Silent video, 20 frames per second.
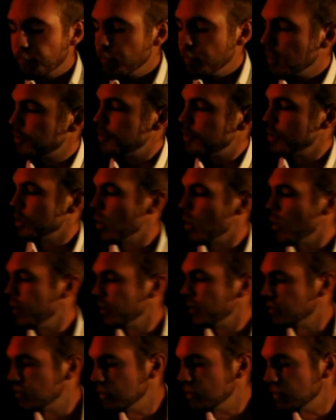First, you're
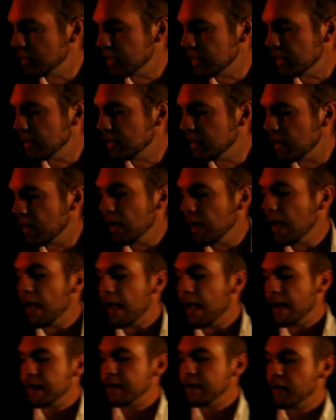going to need
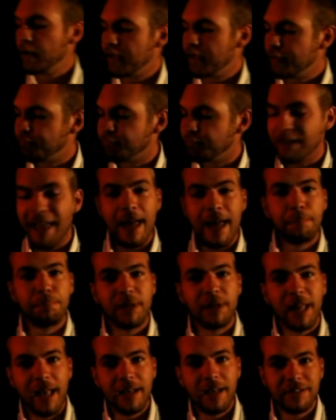a flat
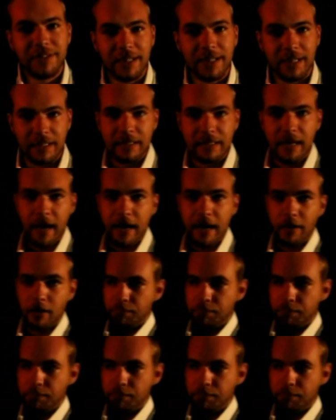plastic container.